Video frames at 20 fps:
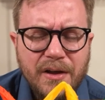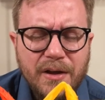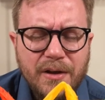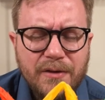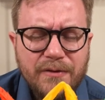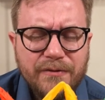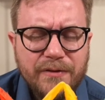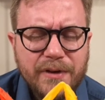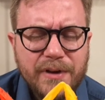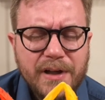
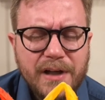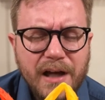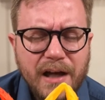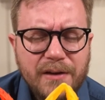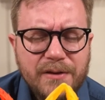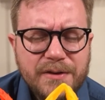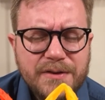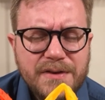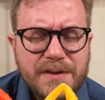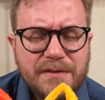for the
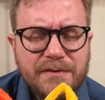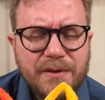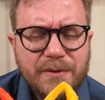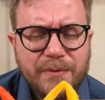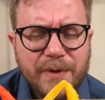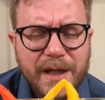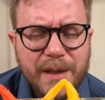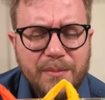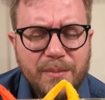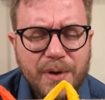colors of the
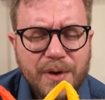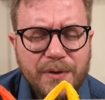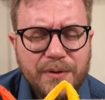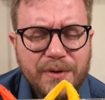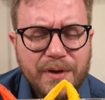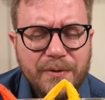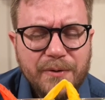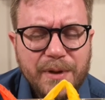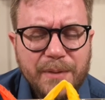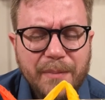rainbow
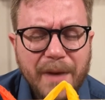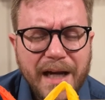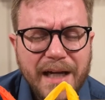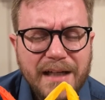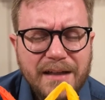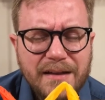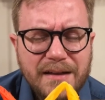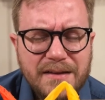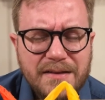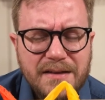that
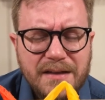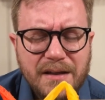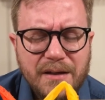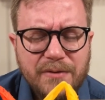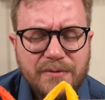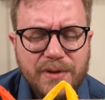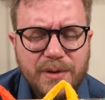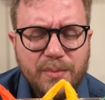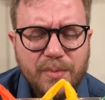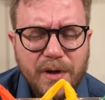remind us
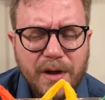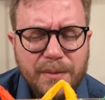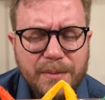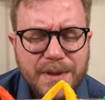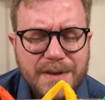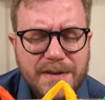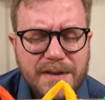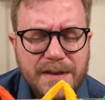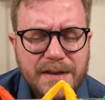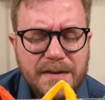of your
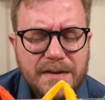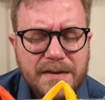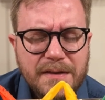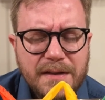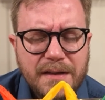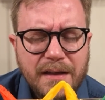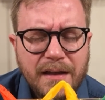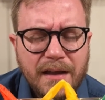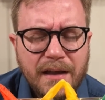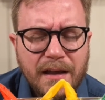promises.
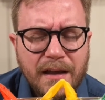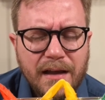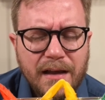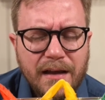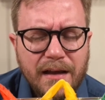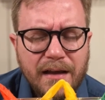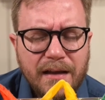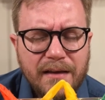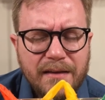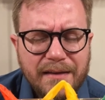
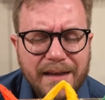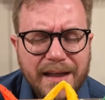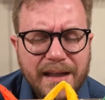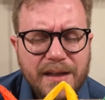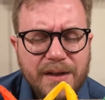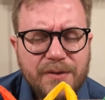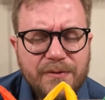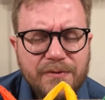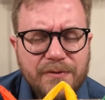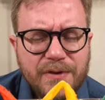
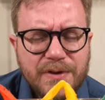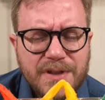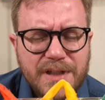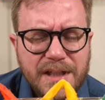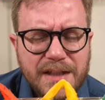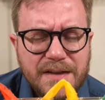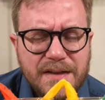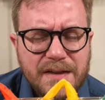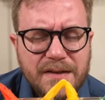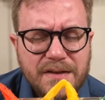Thank you for
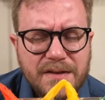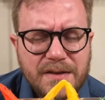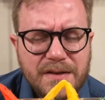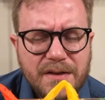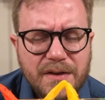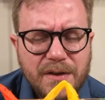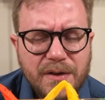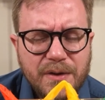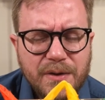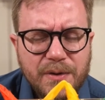Jesus,
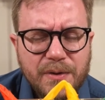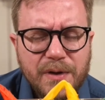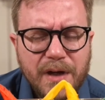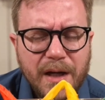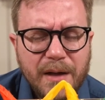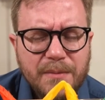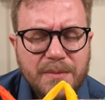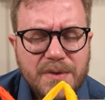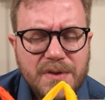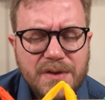who
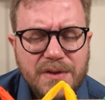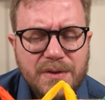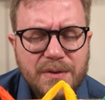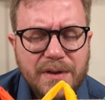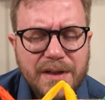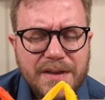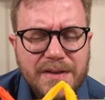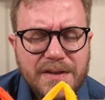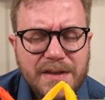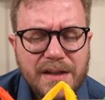comes to
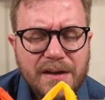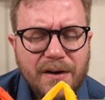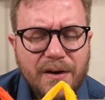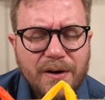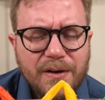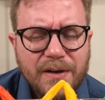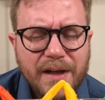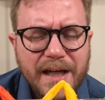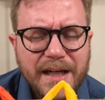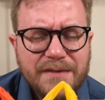us in
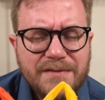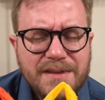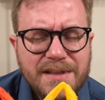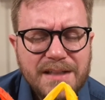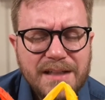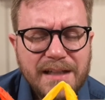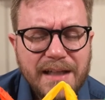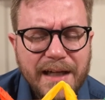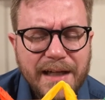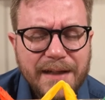our lives
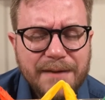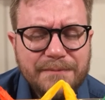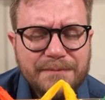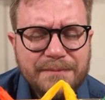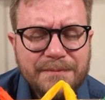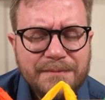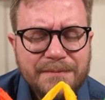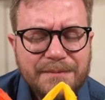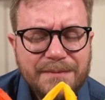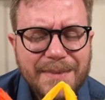today.
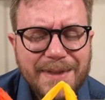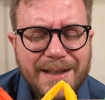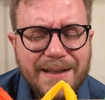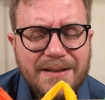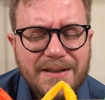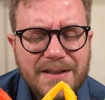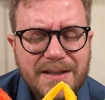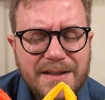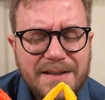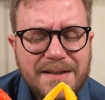
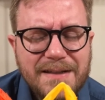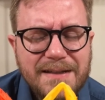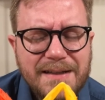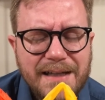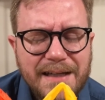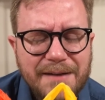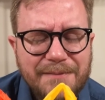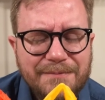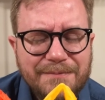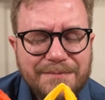In Jesus'
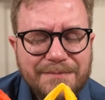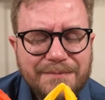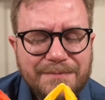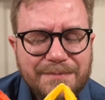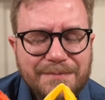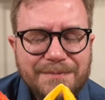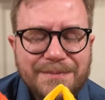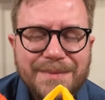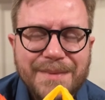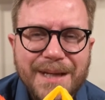name,
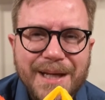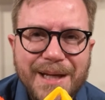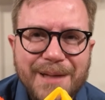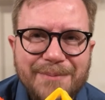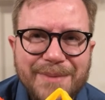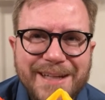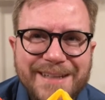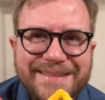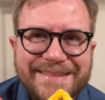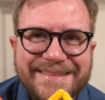
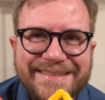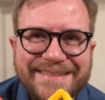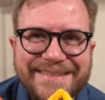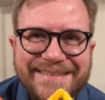amen.